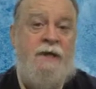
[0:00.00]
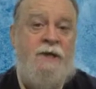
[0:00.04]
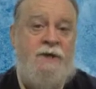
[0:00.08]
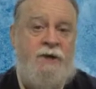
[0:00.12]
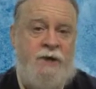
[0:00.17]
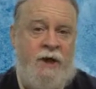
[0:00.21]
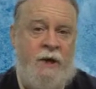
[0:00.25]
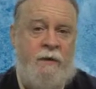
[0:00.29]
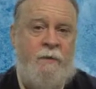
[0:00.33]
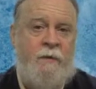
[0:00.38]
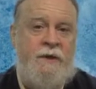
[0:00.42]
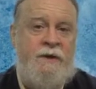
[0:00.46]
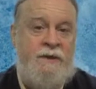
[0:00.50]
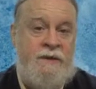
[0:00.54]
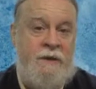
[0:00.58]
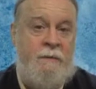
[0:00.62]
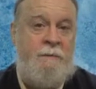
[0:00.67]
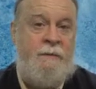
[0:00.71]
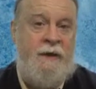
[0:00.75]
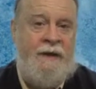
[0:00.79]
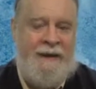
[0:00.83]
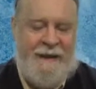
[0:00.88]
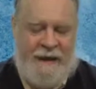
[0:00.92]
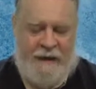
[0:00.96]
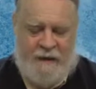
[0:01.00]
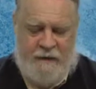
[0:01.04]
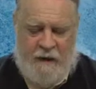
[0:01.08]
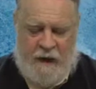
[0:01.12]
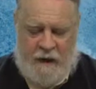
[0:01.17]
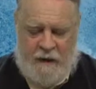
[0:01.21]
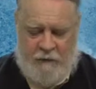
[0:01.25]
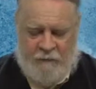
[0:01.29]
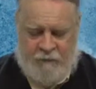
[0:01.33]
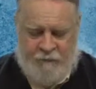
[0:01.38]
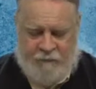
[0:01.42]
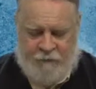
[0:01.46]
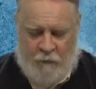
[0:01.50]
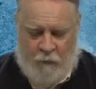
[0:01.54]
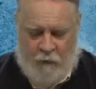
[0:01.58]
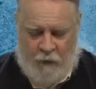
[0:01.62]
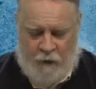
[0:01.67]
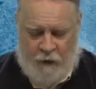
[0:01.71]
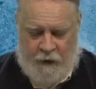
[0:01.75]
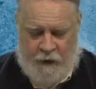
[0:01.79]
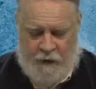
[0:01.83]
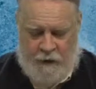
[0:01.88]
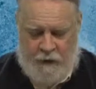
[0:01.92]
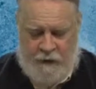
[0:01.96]
generally simply cannot
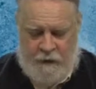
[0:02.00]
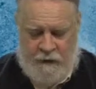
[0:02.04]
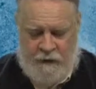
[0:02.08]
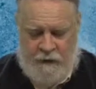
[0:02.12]
afford.